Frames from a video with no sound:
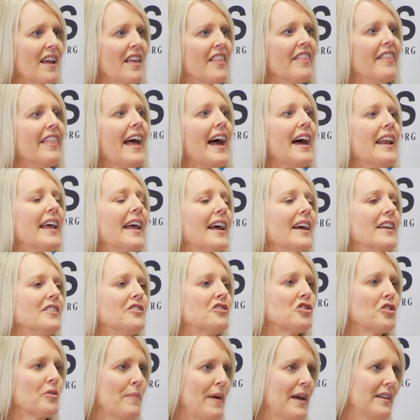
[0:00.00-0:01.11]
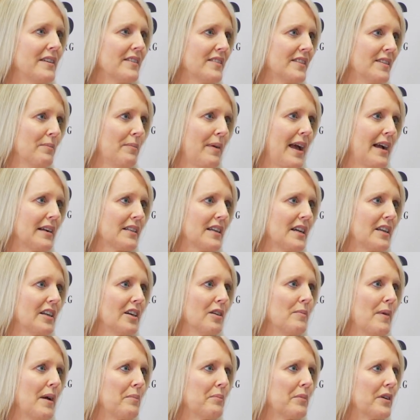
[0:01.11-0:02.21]
That had tremendous impact on our
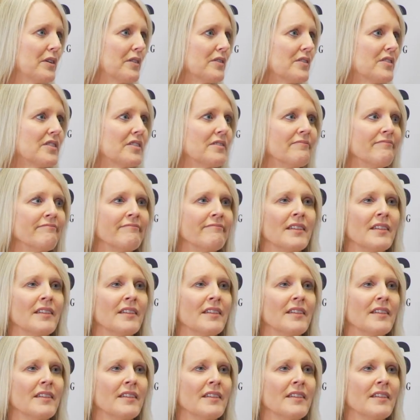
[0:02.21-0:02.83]
members.